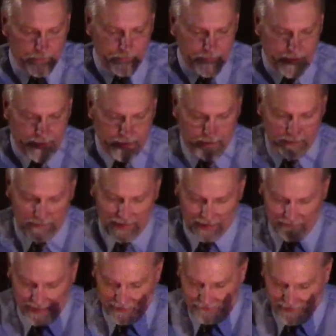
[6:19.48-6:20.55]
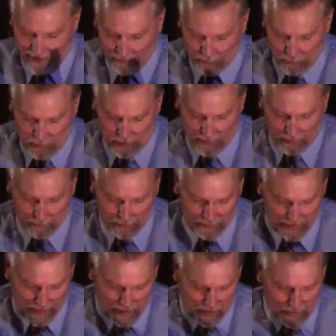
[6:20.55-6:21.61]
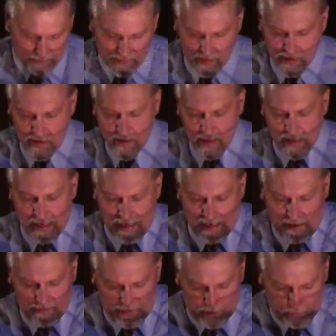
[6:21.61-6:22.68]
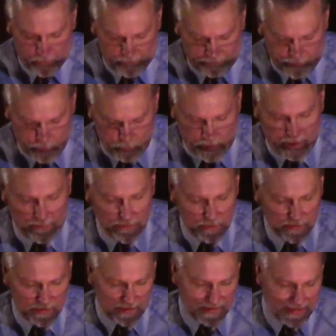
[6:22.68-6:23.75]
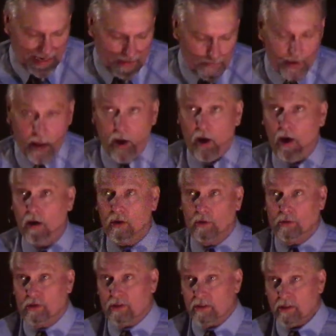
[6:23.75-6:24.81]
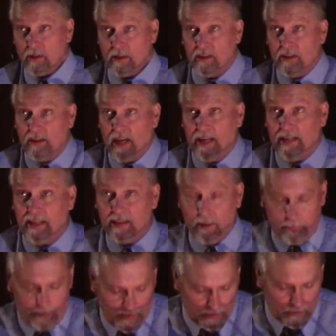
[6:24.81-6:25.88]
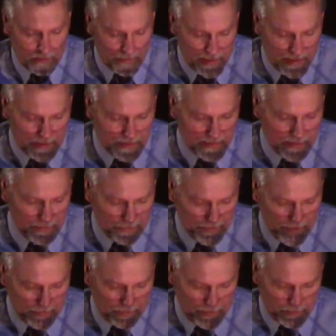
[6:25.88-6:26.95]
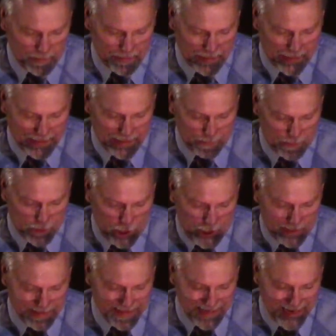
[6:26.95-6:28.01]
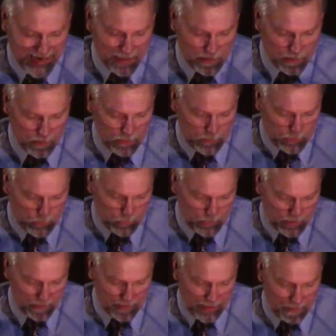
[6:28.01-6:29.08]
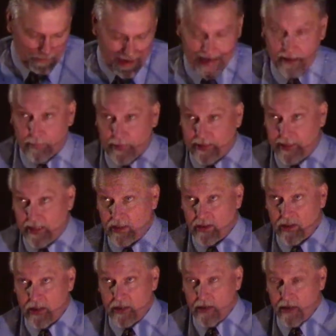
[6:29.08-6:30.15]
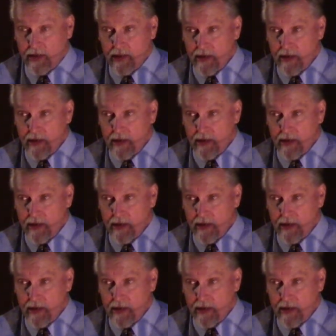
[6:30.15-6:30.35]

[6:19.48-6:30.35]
They found it while they were there. There were a few others that came along who studied the pyramids. There was a guy named John Taylor who was a mathematician,